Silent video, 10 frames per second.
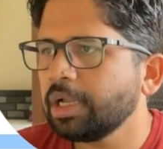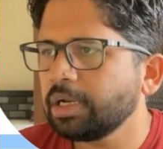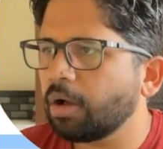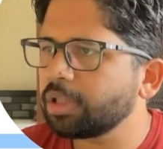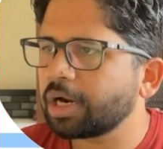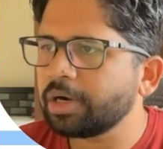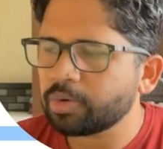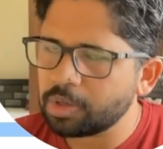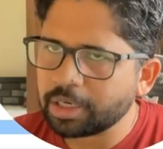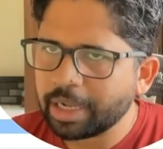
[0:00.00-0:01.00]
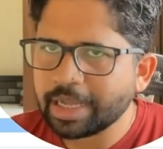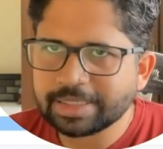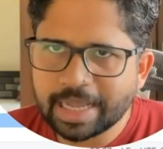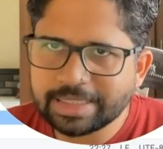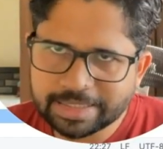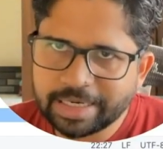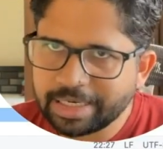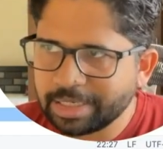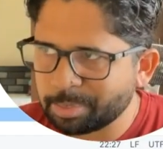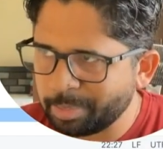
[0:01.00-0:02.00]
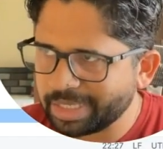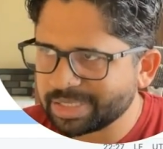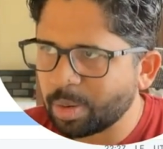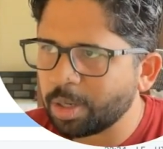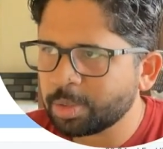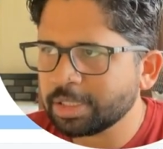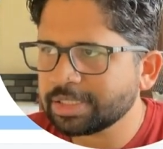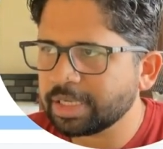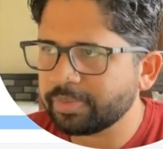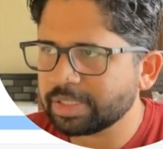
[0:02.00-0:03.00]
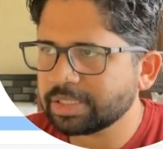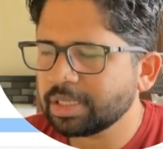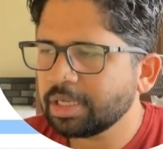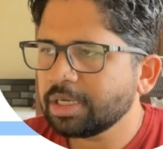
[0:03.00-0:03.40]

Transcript: Now the controller, as I said, it makes call to the service.